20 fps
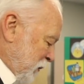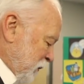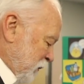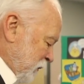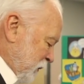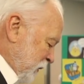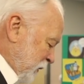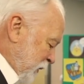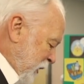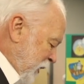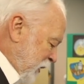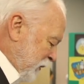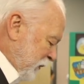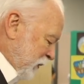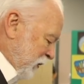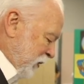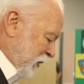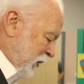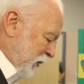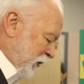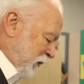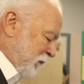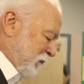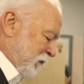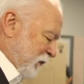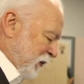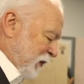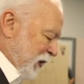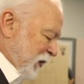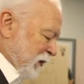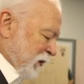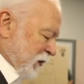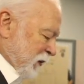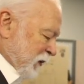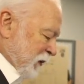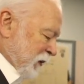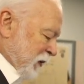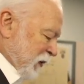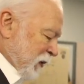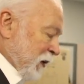in the background.
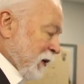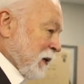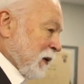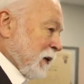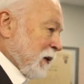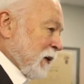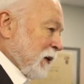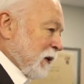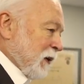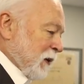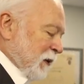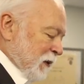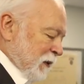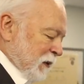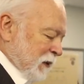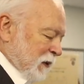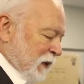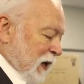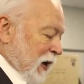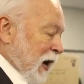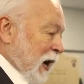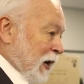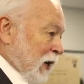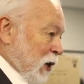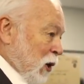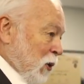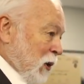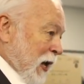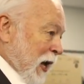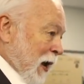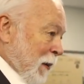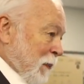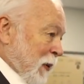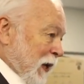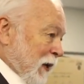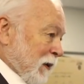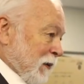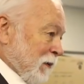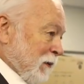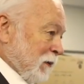I can't do that myself. I have
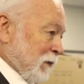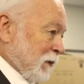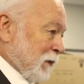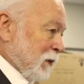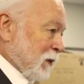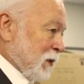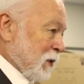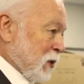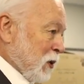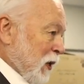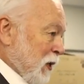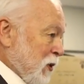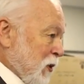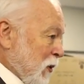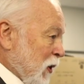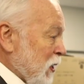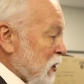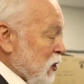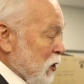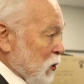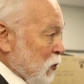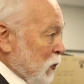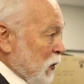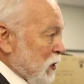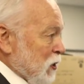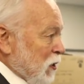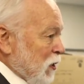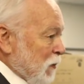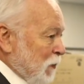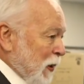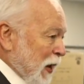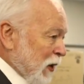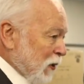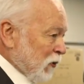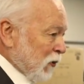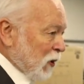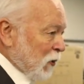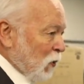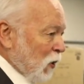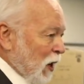to be out there working with partners
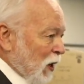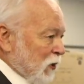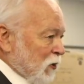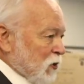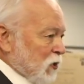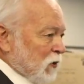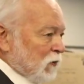all the